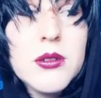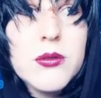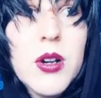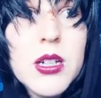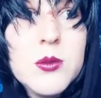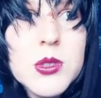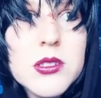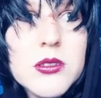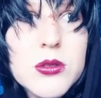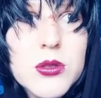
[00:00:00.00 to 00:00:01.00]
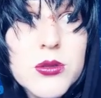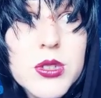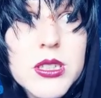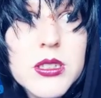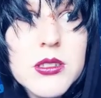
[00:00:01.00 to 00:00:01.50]
Why am I still
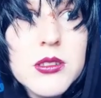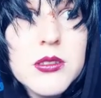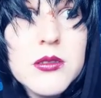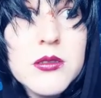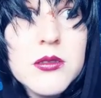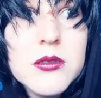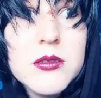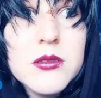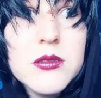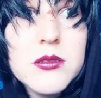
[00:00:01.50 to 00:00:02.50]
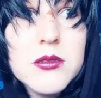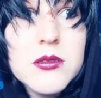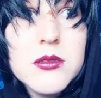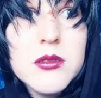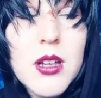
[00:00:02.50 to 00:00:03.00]
doing this?
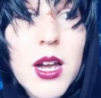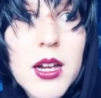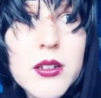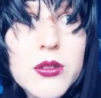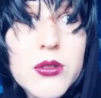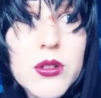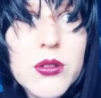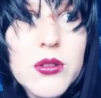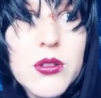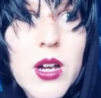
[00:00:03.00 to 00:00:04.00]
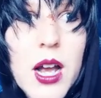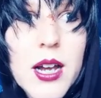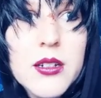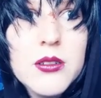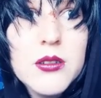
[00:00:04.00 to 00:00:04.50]
I don't know.
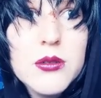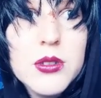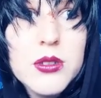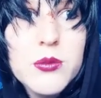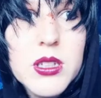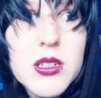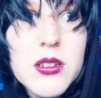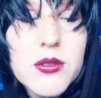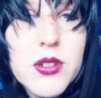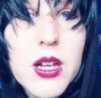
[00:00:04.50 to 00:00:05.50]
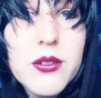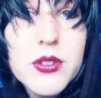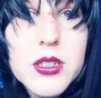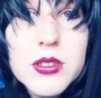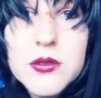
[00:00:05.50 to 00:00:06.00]
I don't know what the meaning of life
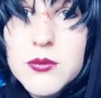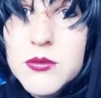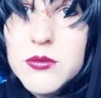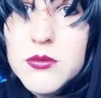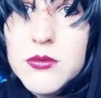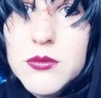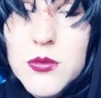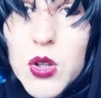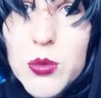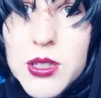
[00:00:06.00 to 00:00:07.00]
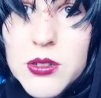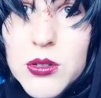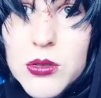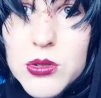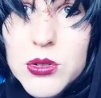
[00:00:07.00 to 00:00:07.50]
is. Nobody
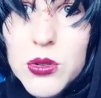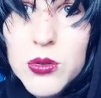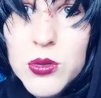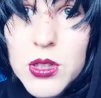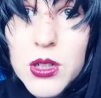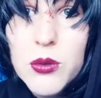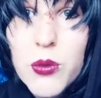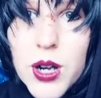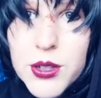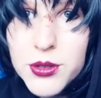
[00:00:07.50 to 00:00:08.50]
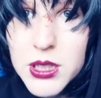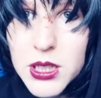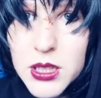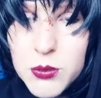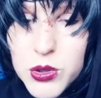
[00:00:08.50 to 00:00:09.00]
knows, so why would I
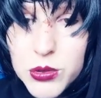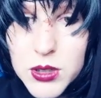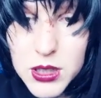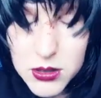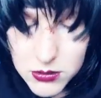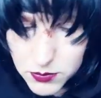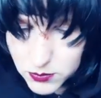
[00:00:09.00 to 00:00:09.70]
keep doing it?